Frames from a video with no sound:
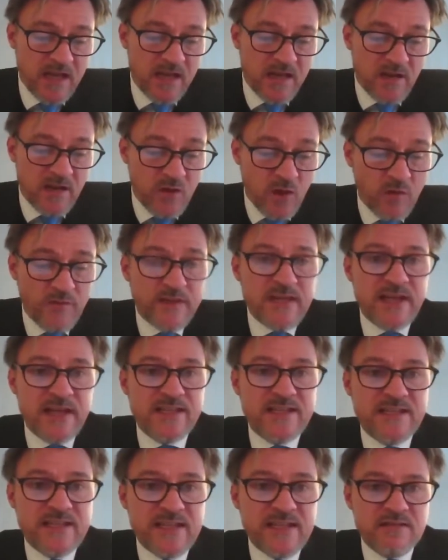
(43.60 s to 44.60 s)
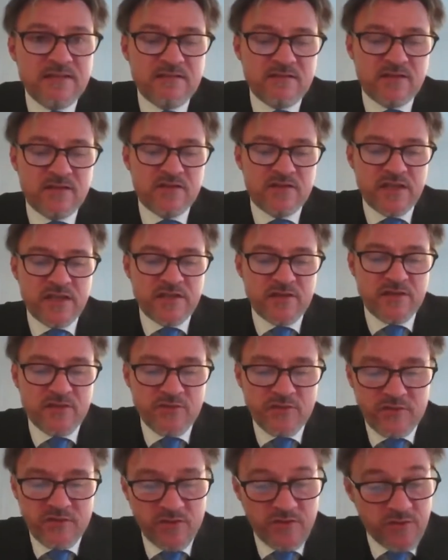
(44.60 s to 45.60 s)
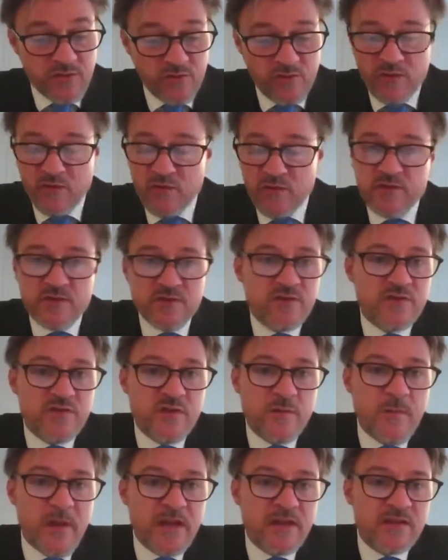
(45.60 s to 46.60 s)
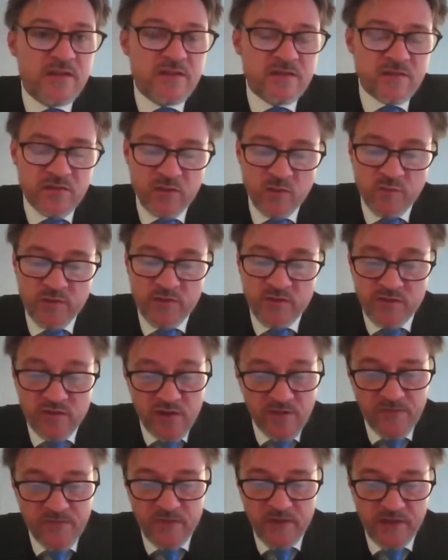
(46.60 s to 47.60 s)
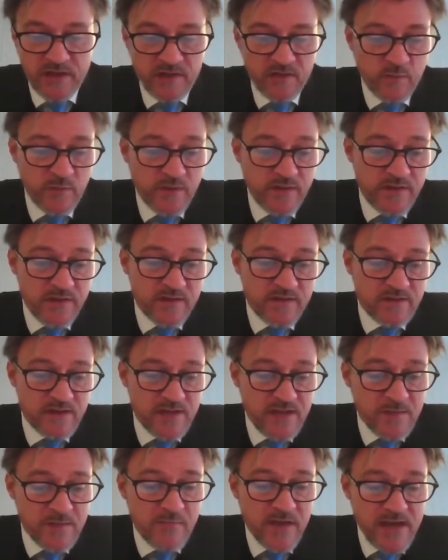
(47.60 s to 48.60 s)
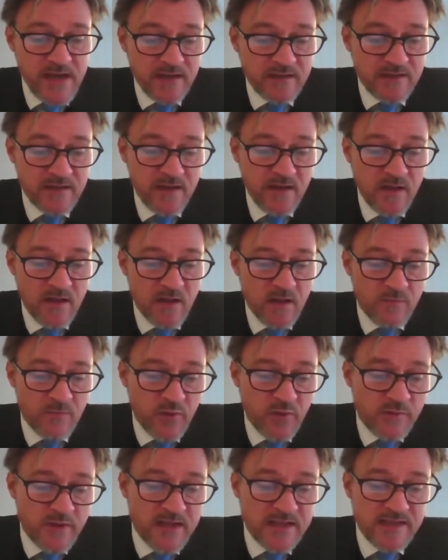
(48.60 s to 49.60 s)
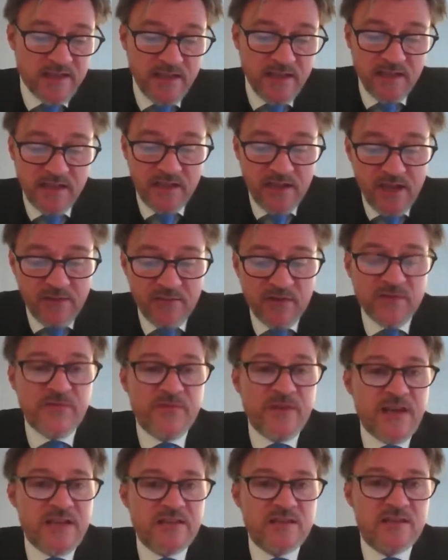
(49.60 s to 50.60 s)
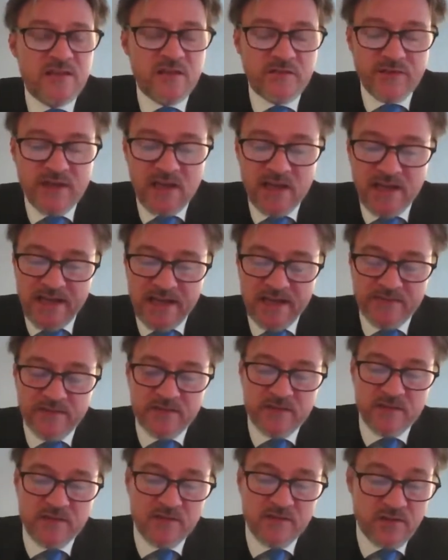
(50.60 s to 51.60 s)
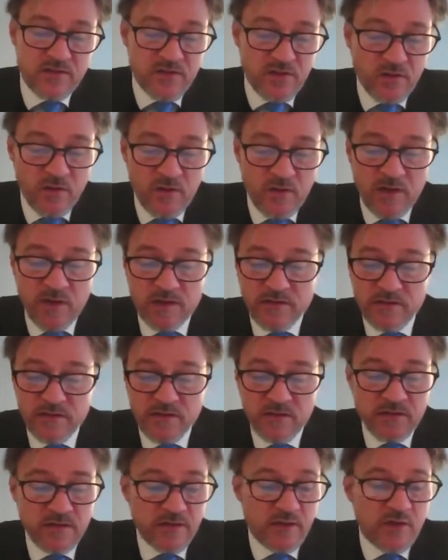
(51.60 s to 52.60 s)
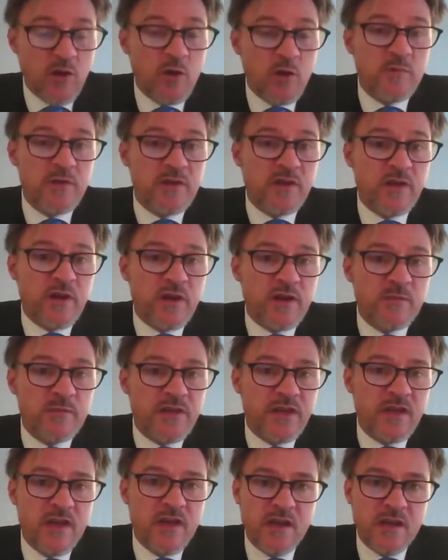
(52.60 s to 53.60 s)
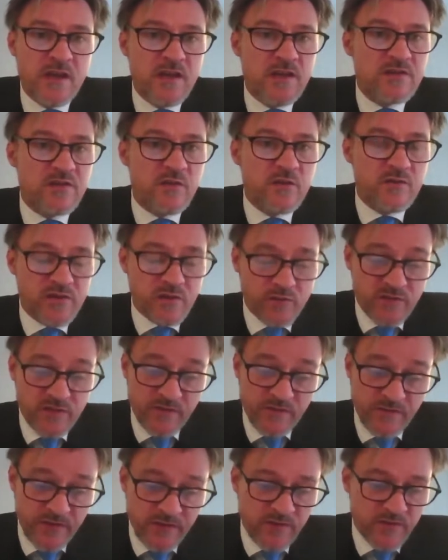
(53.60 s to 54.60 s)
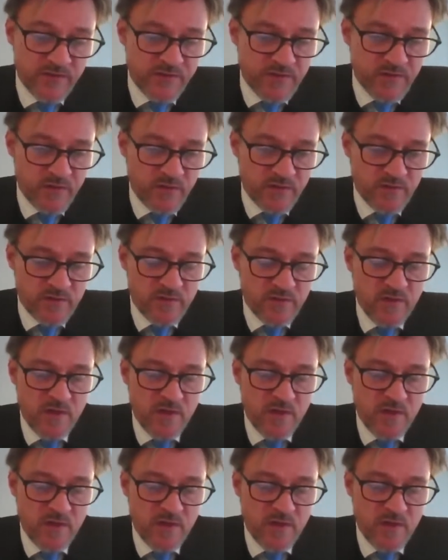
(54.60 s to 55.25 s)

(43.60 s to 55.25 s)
COVID 19 continues uh, to cause uh, tremendous human suffering, with its impact permeating every facet of our lives. The toll on the global economy is also severe, of course.